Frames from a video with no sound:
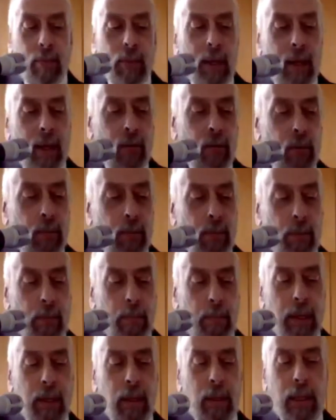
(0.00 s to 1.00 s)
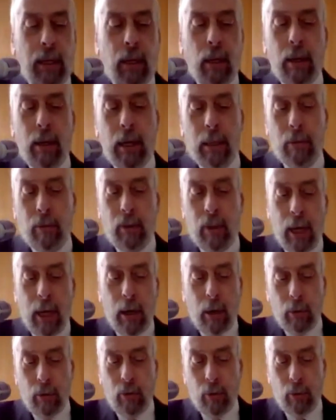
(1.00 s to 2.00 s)
has been carried
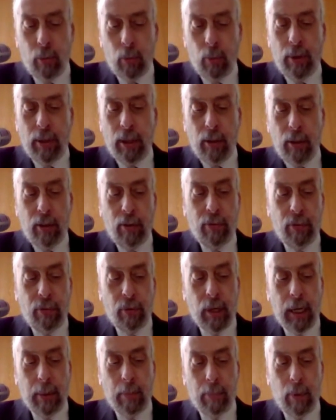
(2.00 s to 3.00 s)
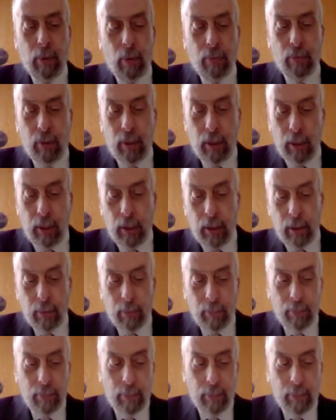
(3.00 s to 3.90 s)
out within the frame of the